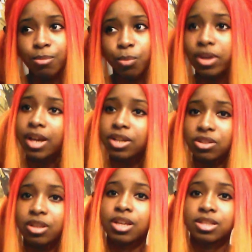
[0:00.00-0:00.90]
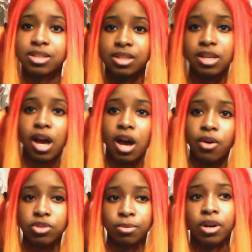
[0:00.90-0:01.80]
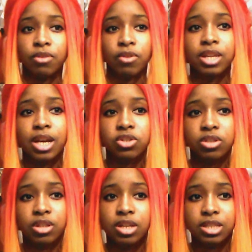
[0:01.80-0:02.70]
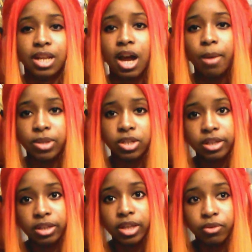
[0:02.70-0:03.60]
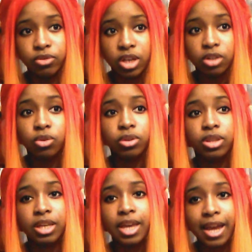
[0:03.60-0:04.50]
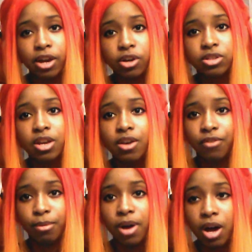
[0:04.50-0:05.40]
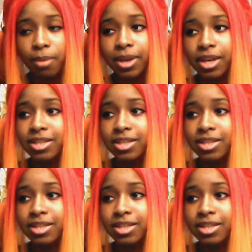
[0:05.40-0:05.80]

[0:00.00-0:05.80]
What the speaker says: we actually get to see how smart Rain actually is and how much he genuinely cares for Mob.